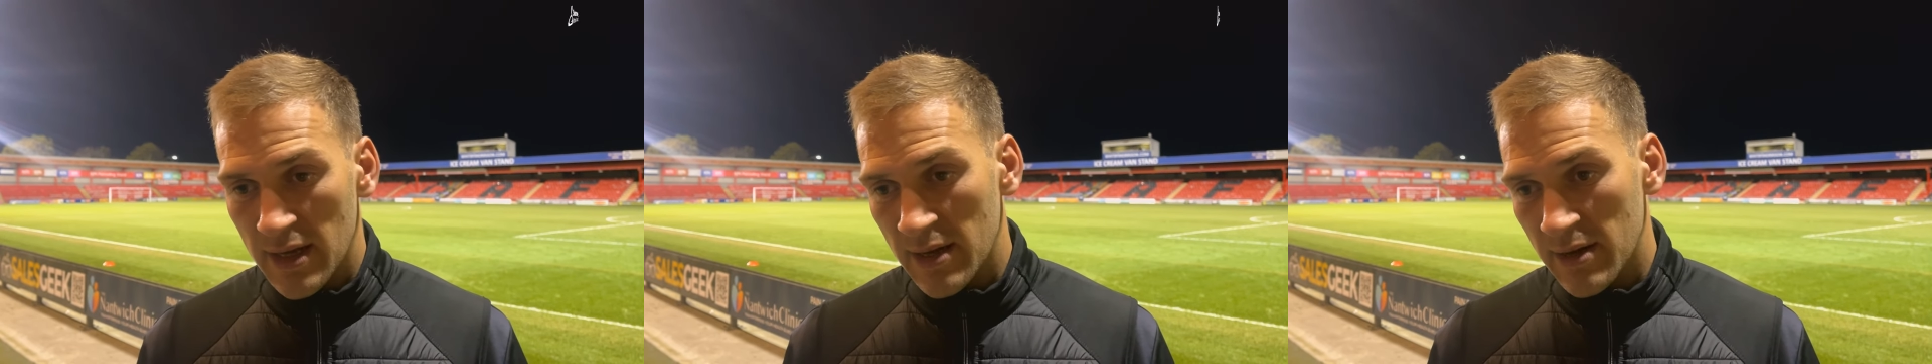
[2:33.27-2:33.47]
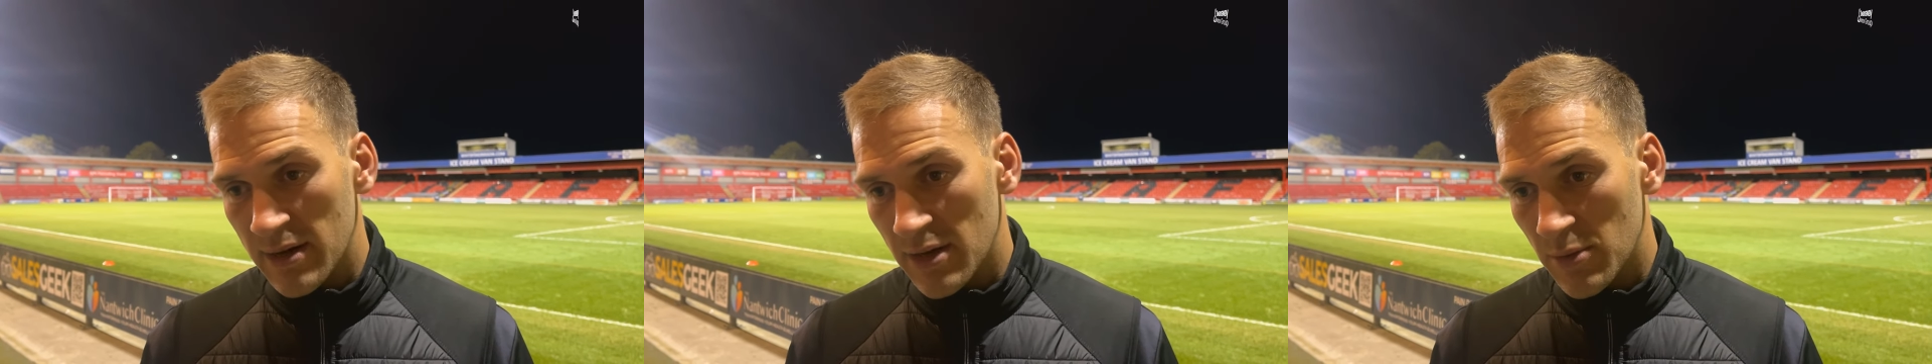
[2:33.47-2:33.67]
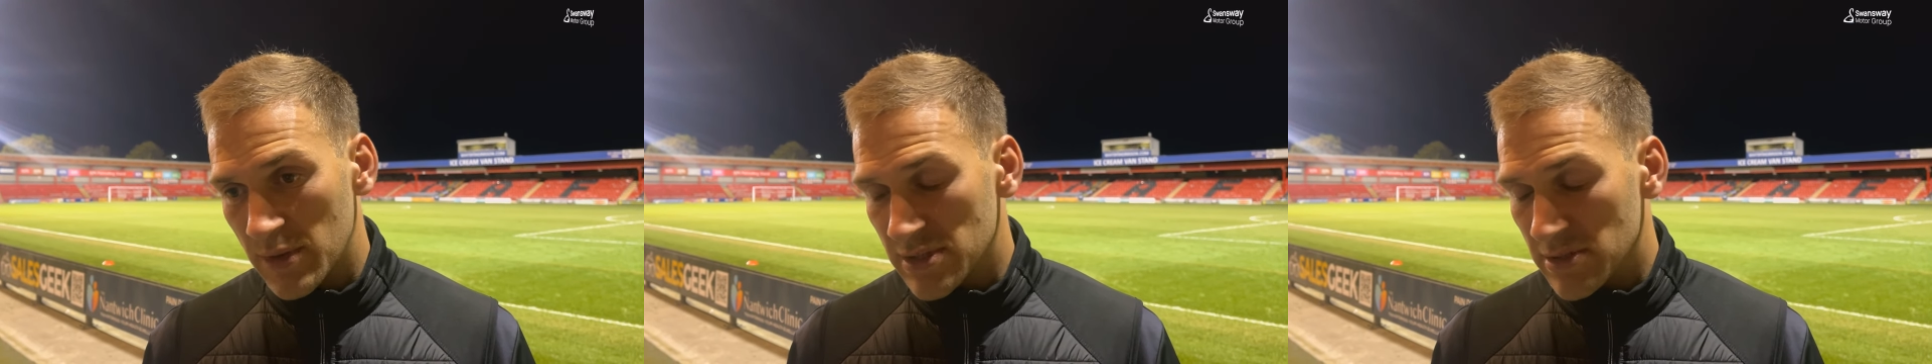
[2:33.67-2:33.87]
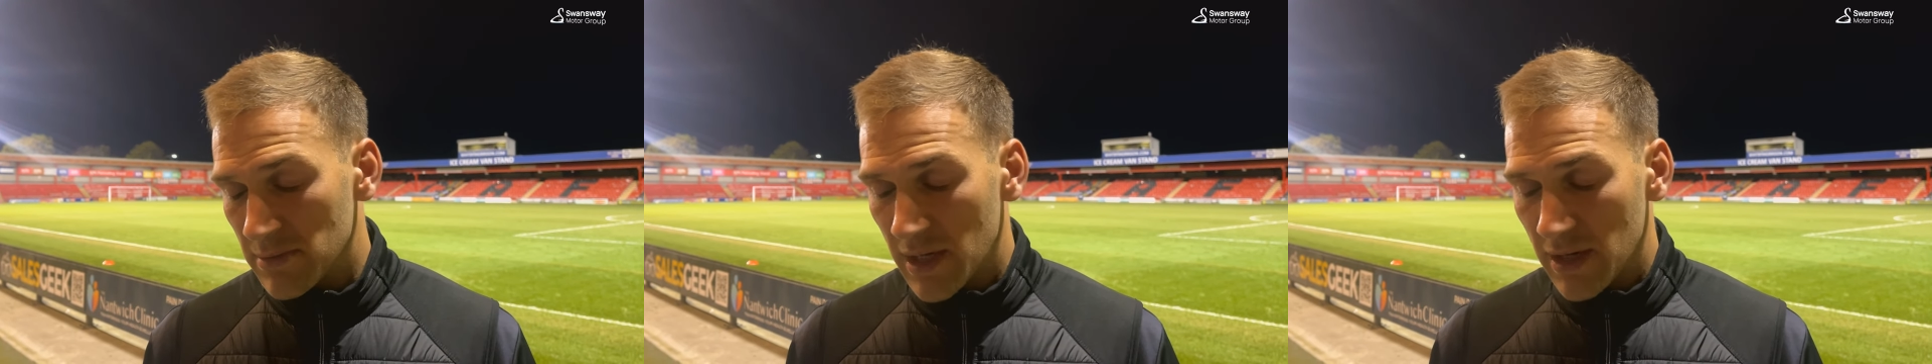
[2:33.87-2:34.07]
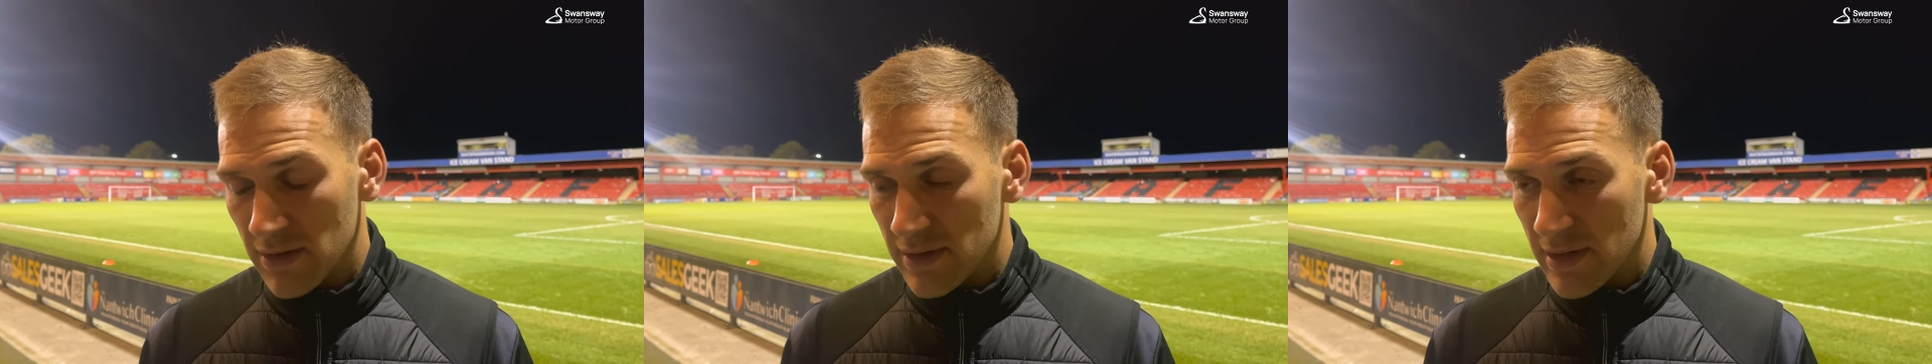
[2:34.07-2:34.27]
and I wish them
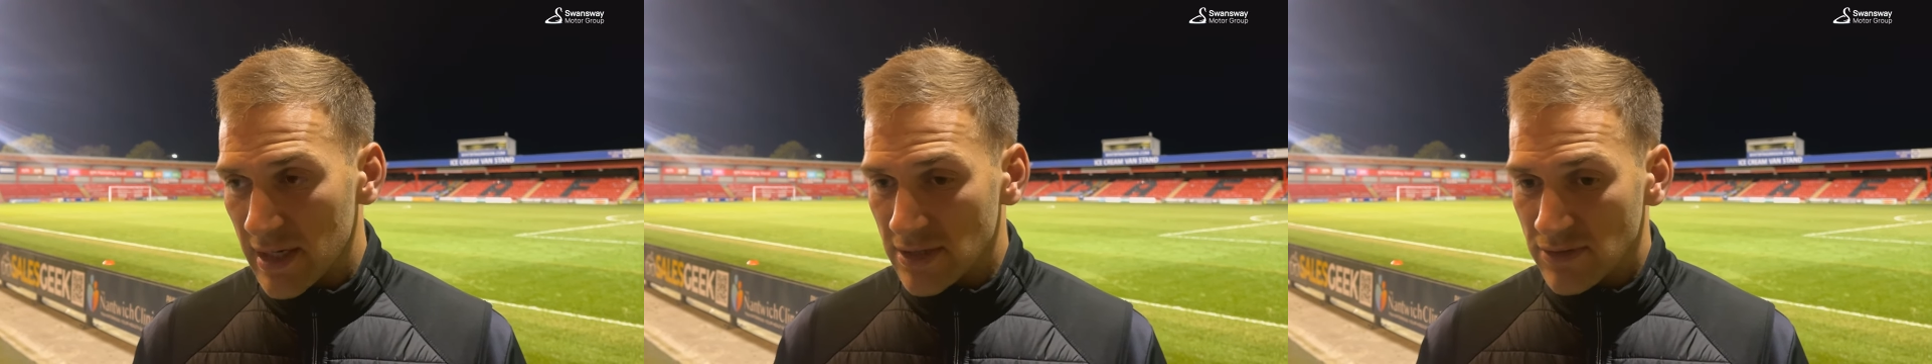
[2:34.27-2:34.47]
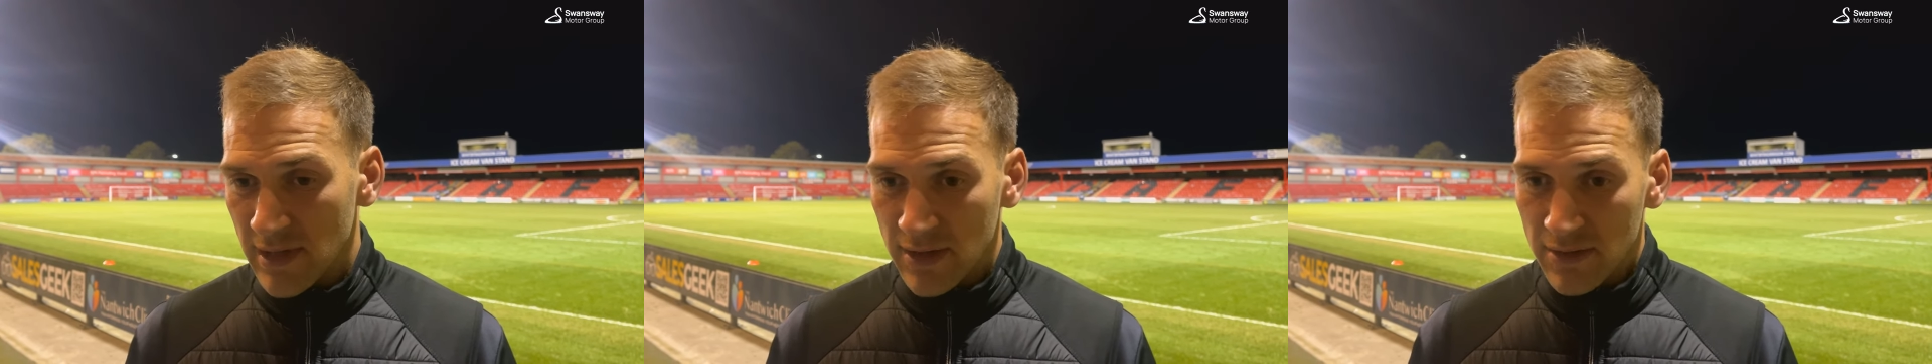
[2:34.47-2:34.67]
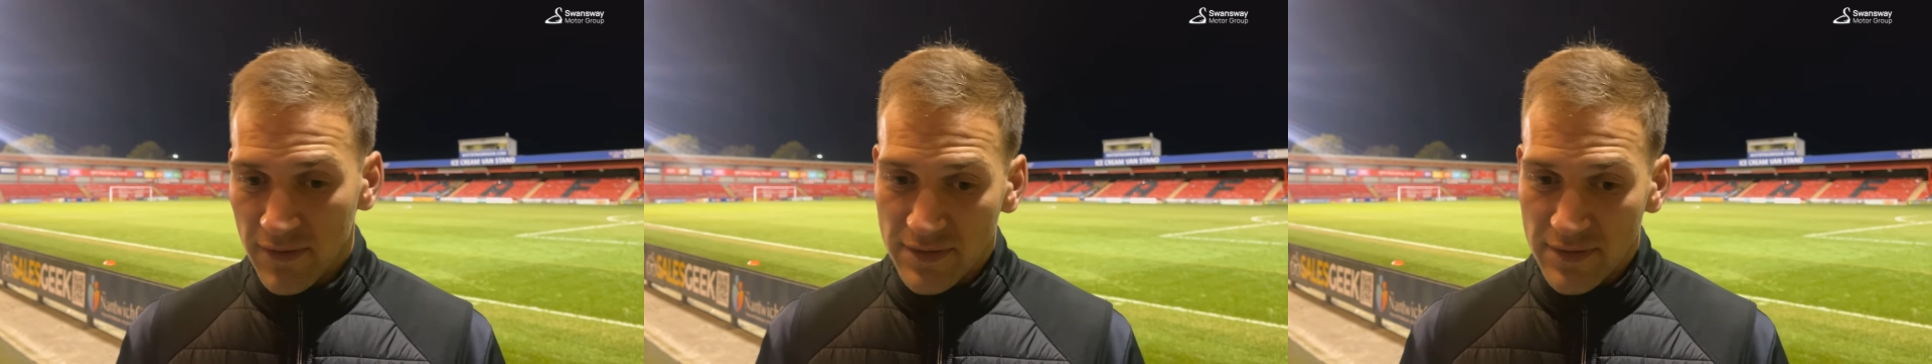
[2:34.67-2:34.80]
luck on the next round.